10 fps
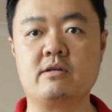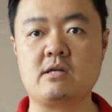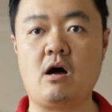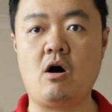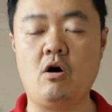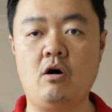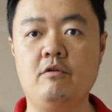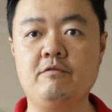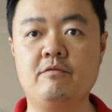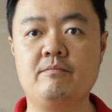is
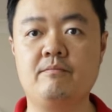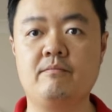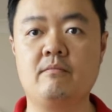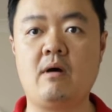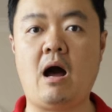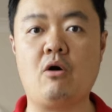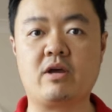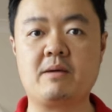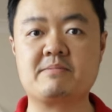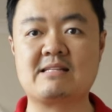off. I'll
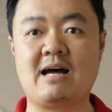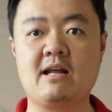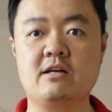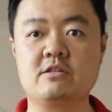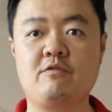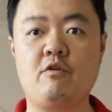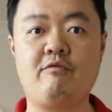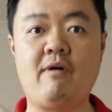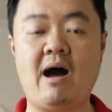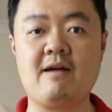keep silent for
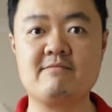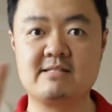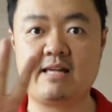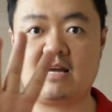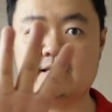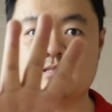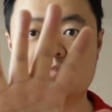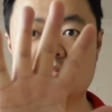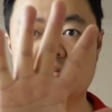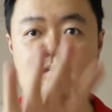5
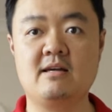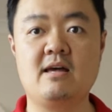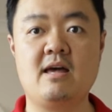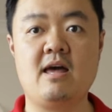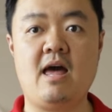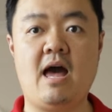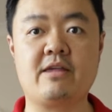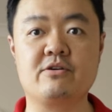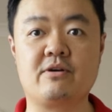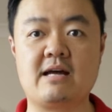seconds,
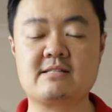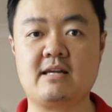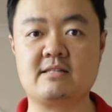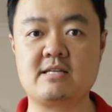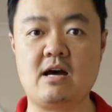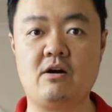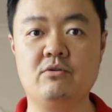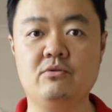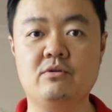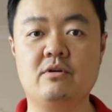and you guys can
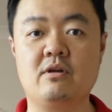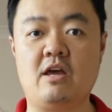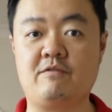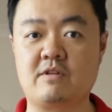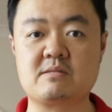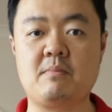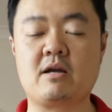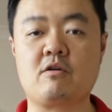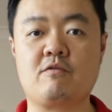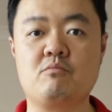tell if this
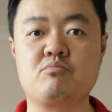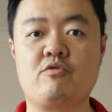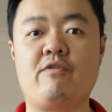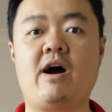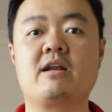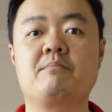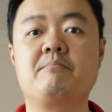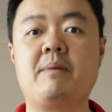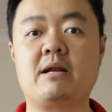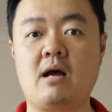microphone provides
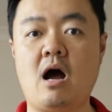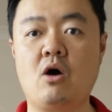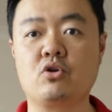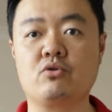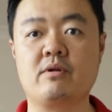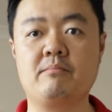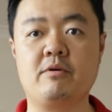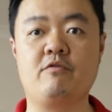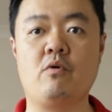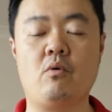better audio than
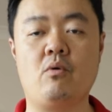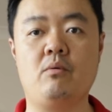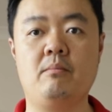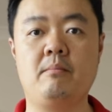before.